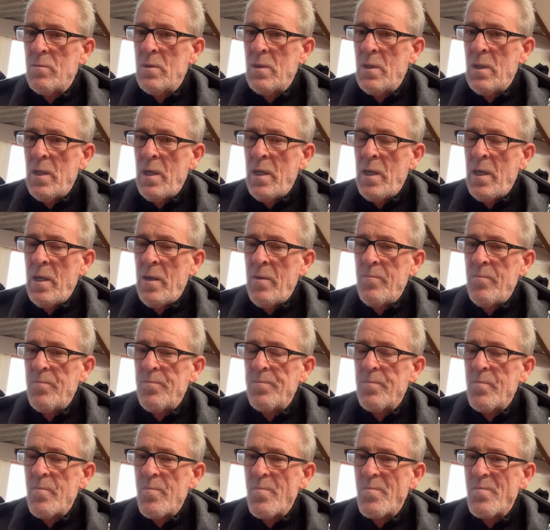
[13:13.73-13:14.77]
There
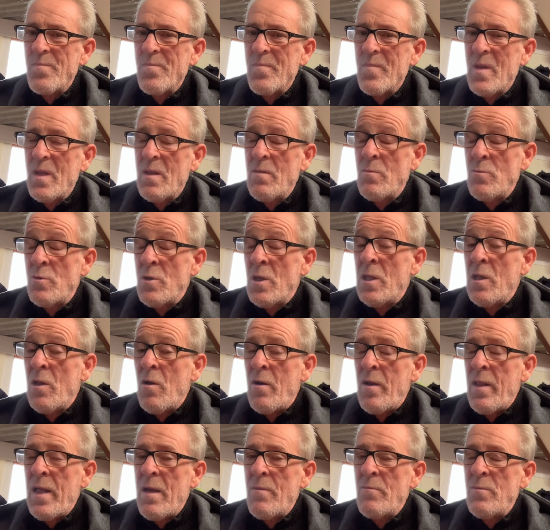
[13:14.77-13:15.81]
was a lot
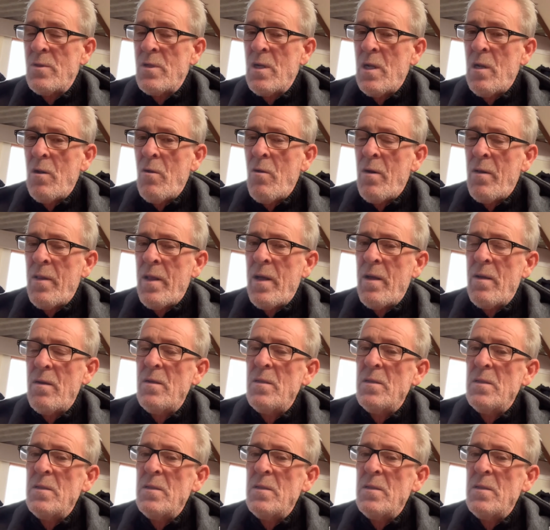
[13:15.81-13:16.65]
of that, did a lot of that.